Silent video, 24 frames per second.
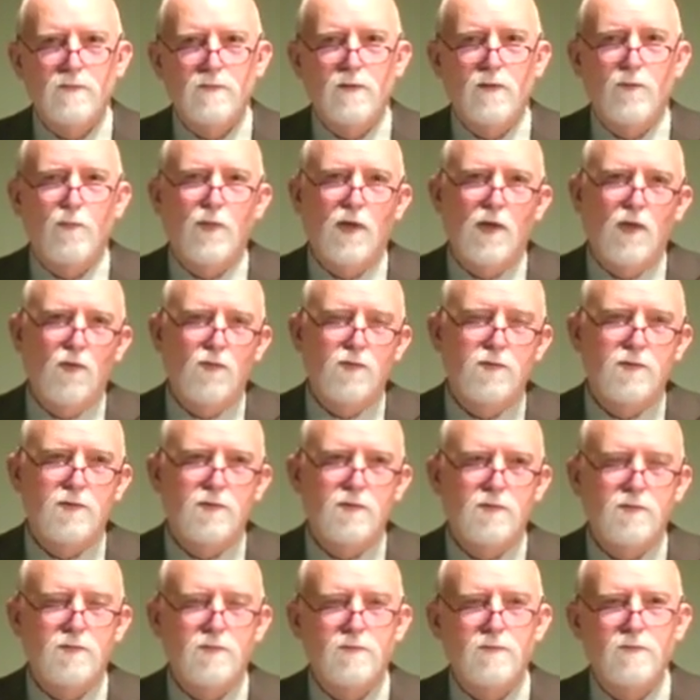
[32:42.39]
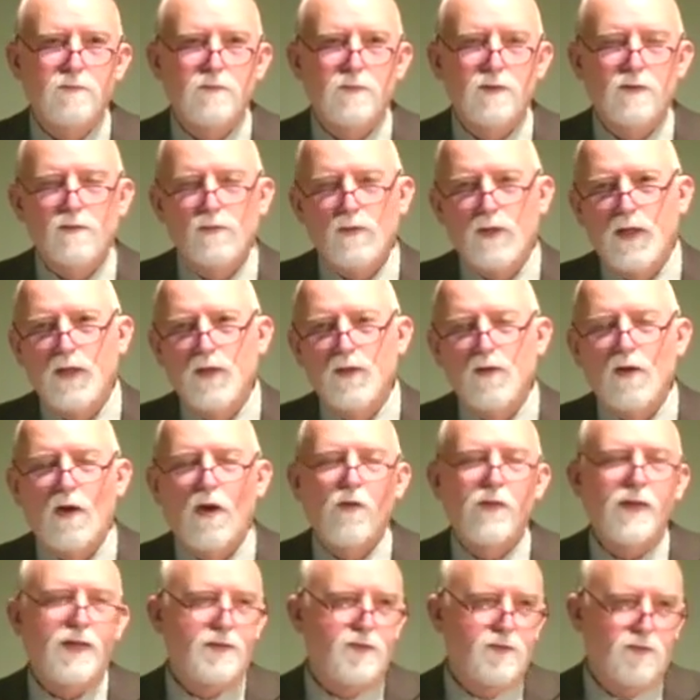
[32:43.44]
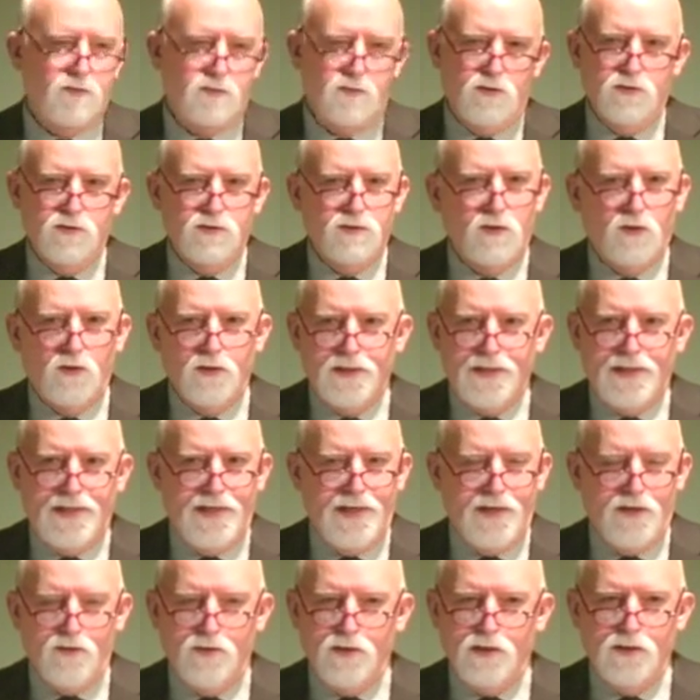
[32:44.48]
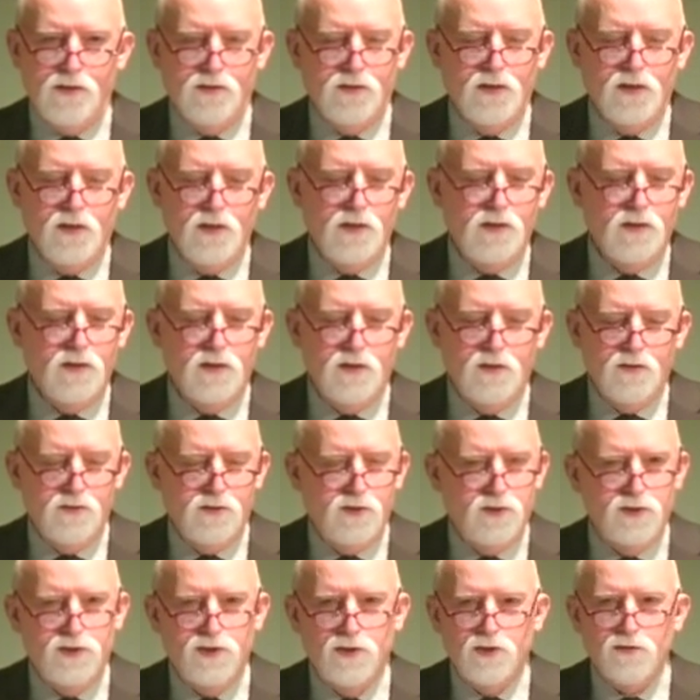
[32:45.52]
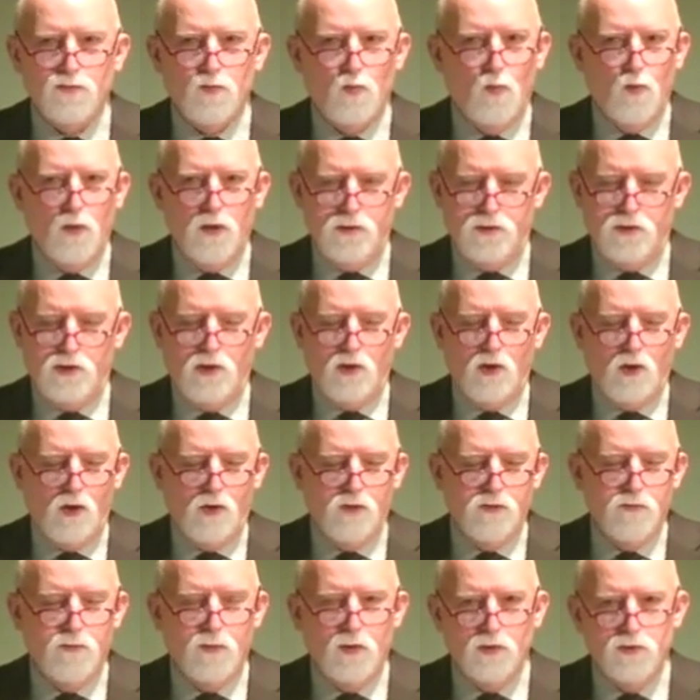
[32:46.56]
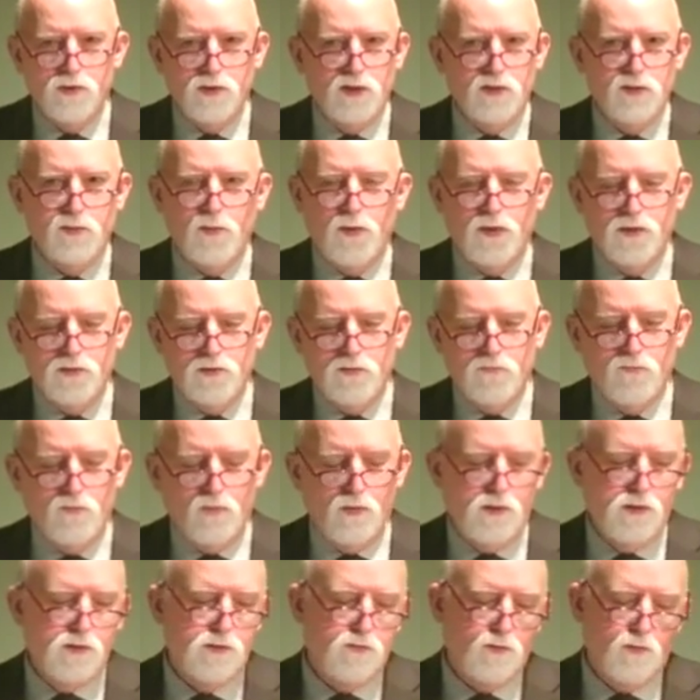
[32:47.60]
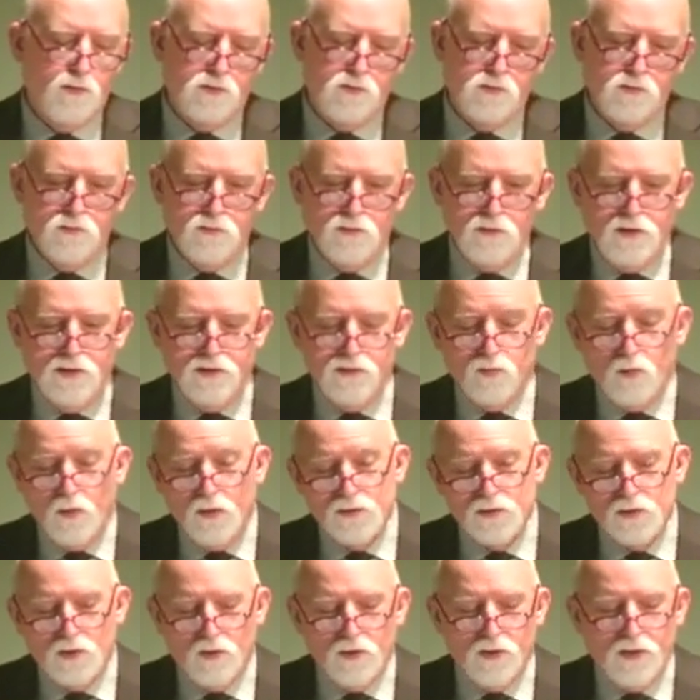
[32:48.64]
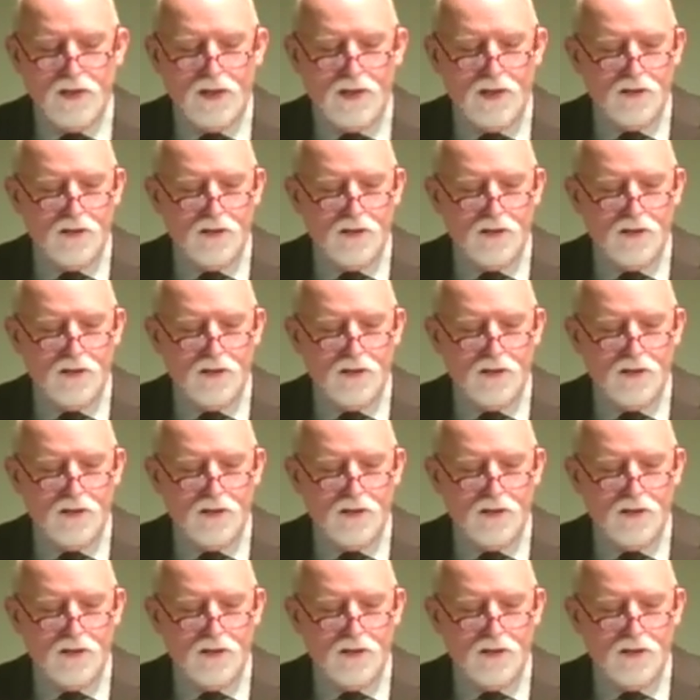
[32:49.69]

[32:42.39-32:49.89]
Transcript: the boat, the trailer, all that stuff's going to start counting. It's just one car. The most expensive one is what's going to